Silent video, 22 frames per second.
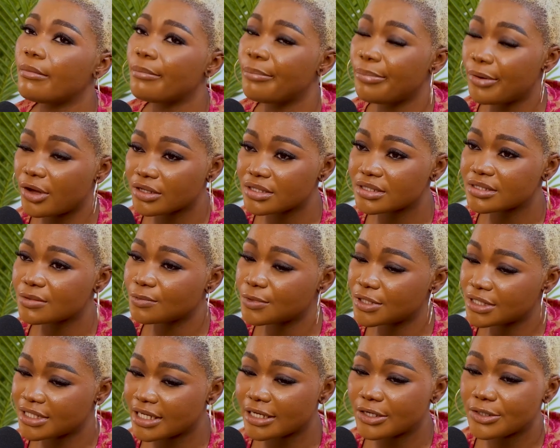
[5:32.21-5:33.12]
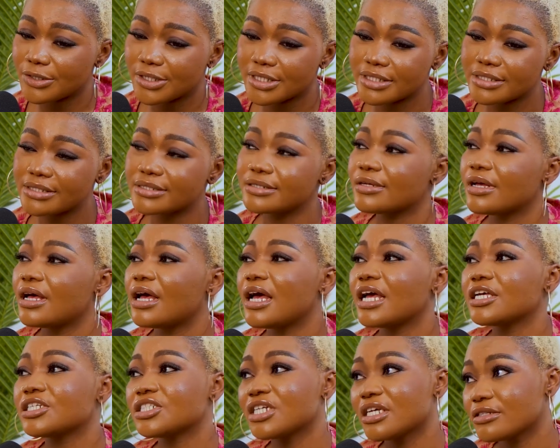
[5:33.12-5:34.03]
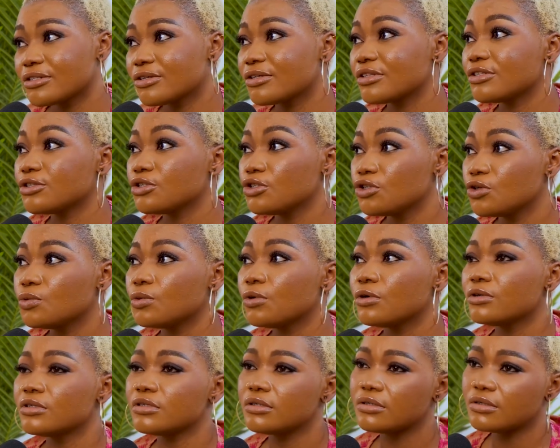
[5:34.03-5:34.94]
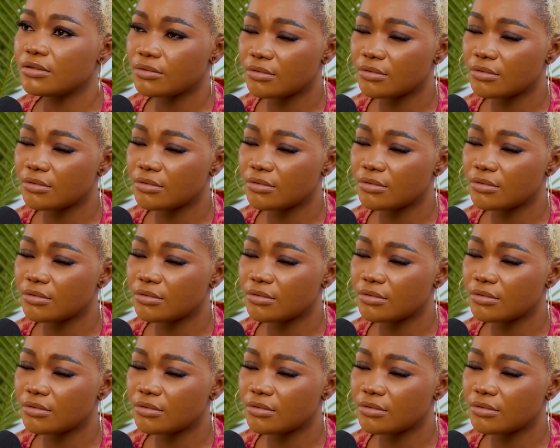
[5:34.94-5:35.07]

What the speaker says: But we digress. I just saw the new one